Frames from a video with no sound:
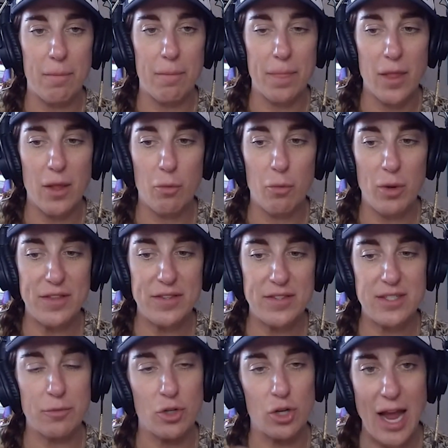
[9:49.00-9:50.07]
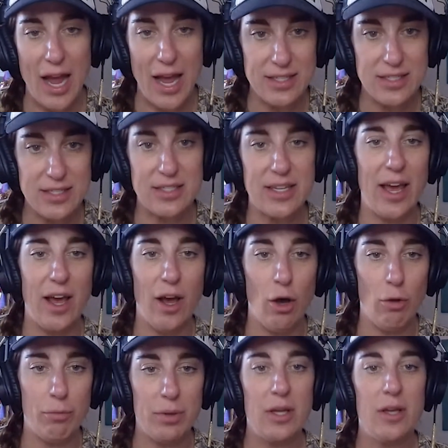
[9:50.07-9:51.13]
with some grass to help
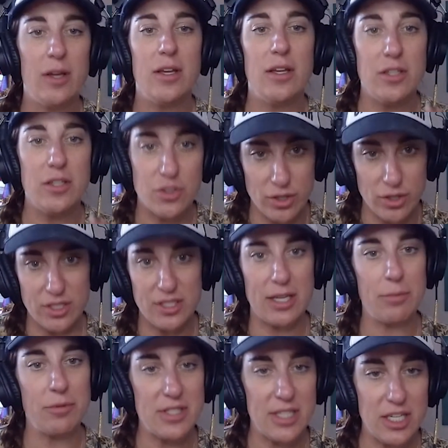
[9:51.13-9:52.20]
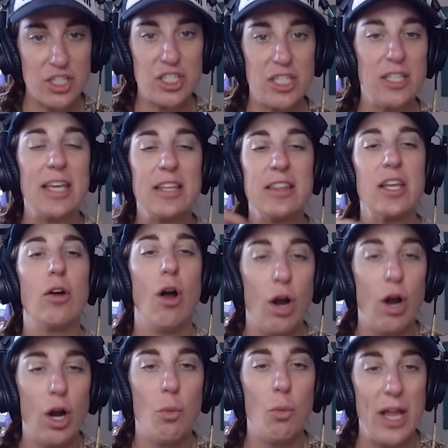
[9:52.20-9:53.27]
soil stabilization. Like there are
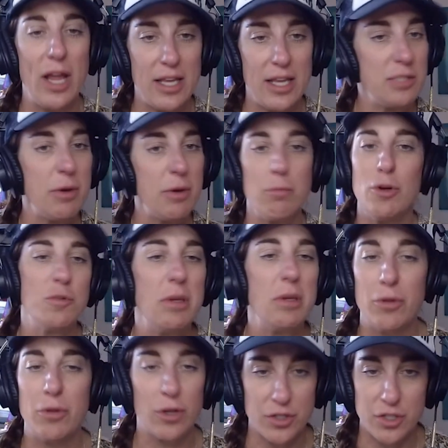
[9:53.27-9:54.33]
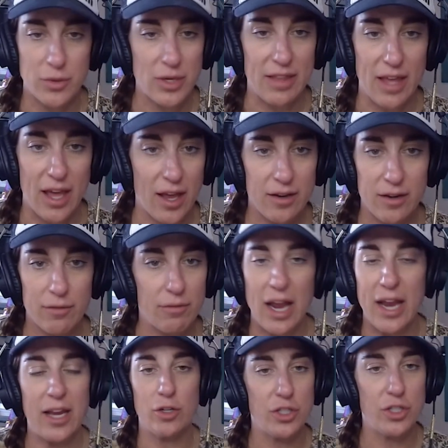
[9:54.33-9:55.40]
ways, but most people aren't doing that, right?
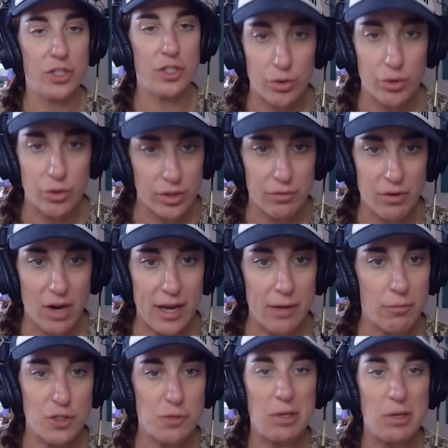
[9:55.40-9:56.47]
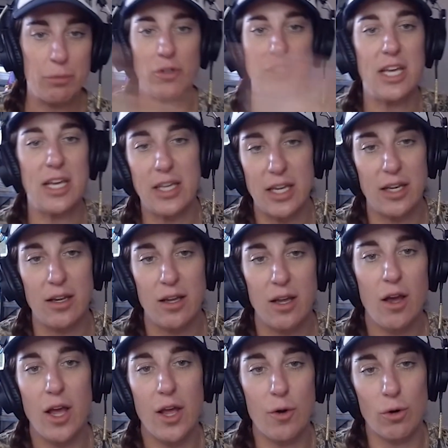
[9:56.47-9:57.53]
You're totally right. Most people are taking
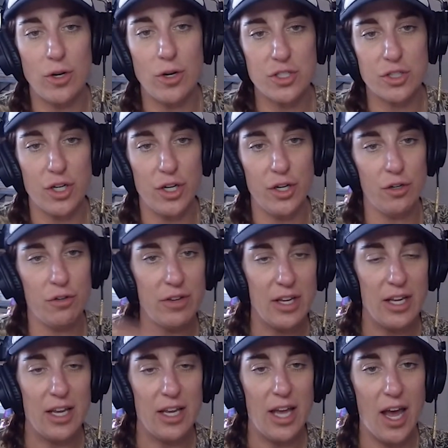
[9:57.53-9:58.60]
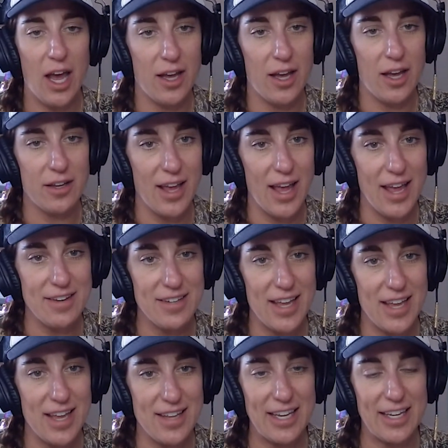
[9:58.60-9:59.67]
an orange grove and
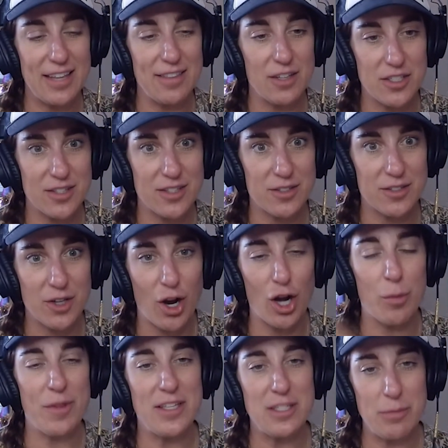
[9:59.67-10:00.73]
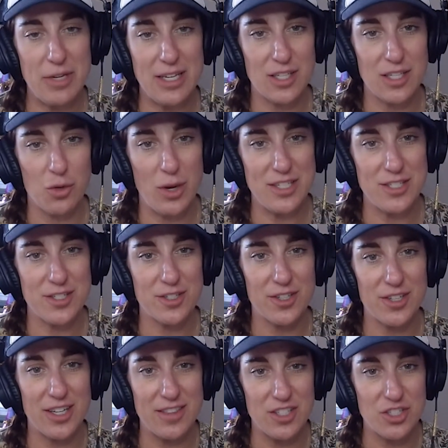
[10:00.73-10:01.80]
taking the carbon that's being sequestered
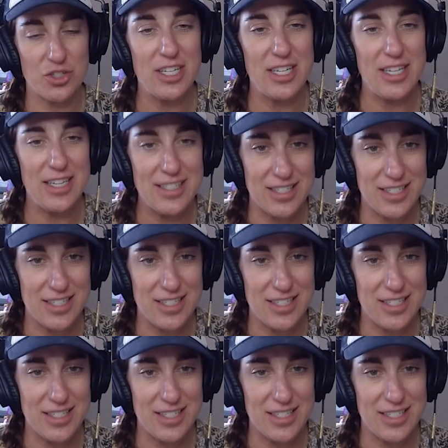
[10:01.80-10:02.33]
in the trees and